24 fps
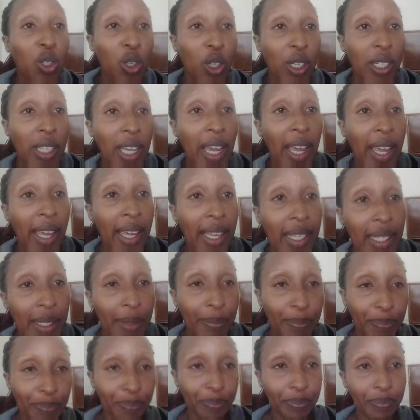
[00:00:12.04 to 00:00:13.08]
your diet.
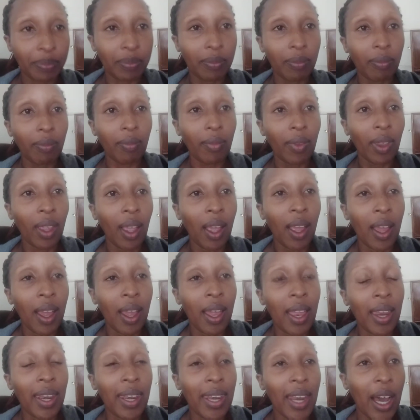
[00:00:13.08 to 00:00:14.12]

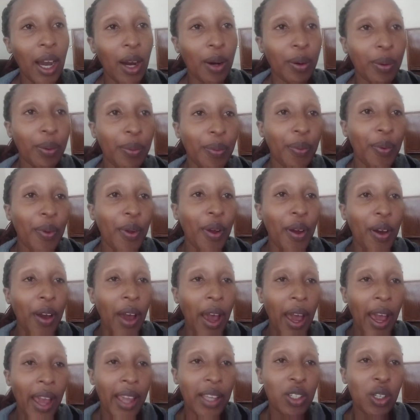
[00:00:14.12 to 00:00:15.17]
Now
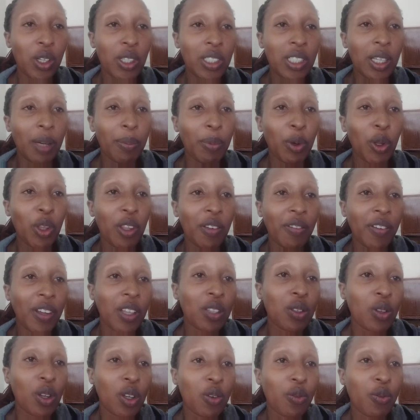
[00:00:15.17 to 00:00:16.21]
I talked about the
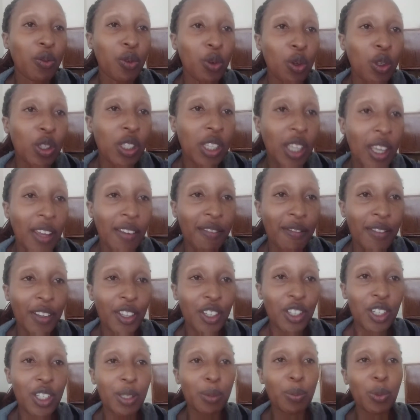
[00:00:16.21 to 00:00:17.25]
first one, fruits and
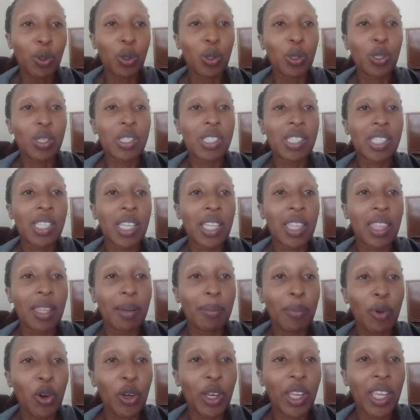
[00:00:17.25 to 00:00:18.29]
vegetables in the
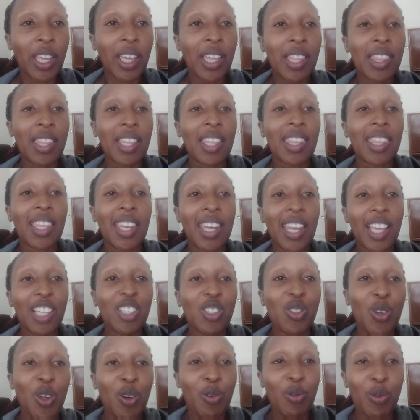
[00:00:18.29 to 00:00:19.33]
morning. Then the
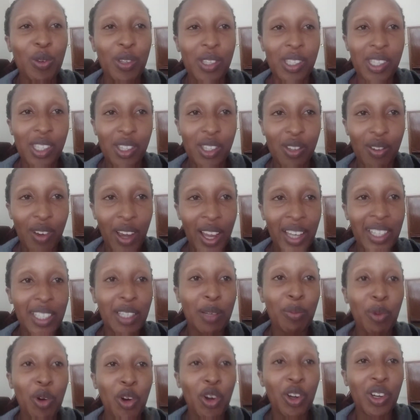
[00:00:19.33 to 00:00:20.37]
next one was
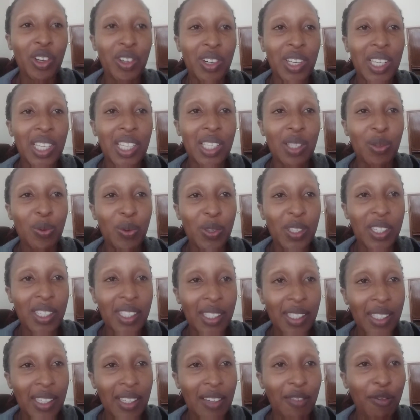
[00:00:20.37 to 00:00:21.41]
adding more greens, which
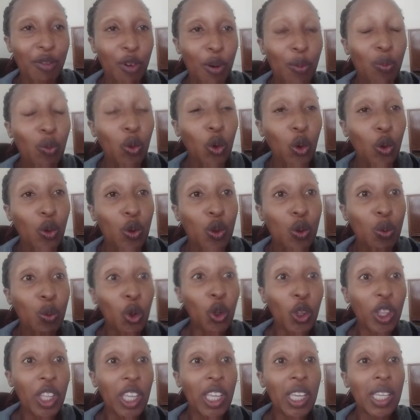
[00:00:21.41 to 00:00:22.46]
is in form of
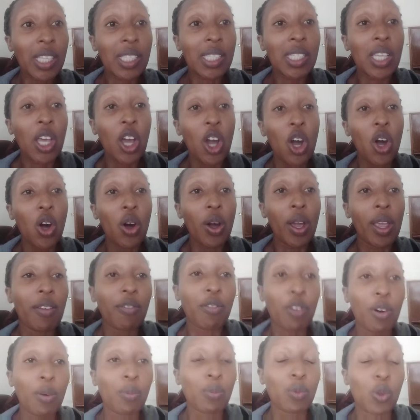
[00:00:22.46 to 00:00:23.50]
smoothies or in
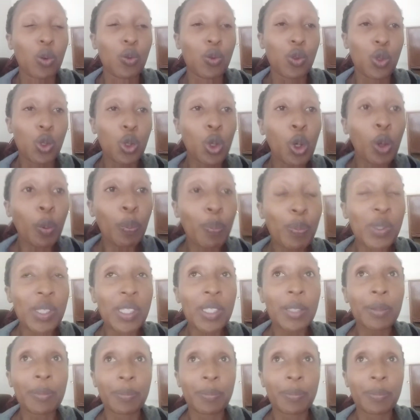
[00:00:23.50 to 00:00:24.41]
form of soups.